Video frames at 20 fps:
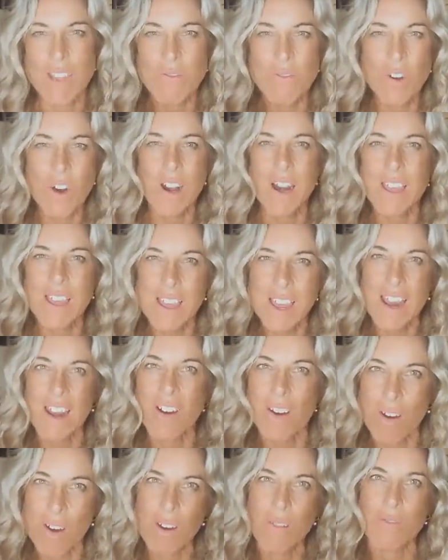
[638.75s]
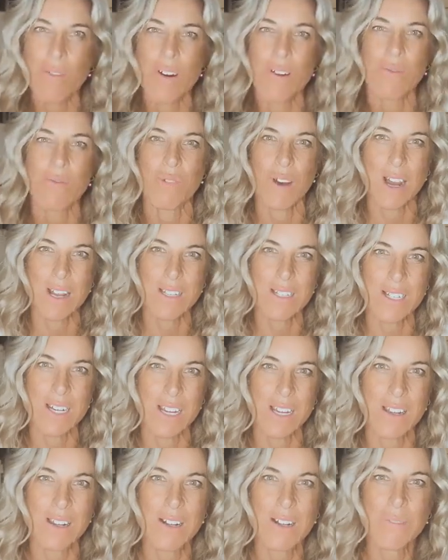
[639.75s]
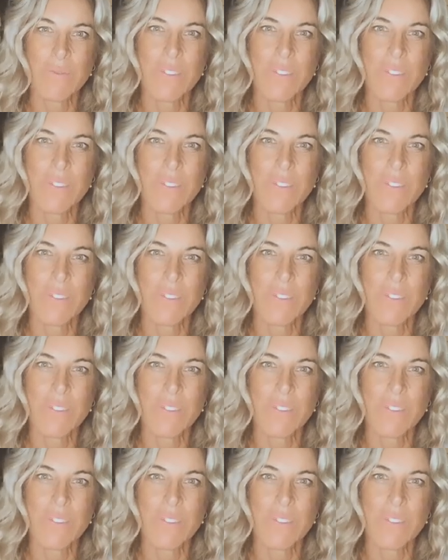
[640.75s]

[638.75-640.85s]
You've got to get over it faster.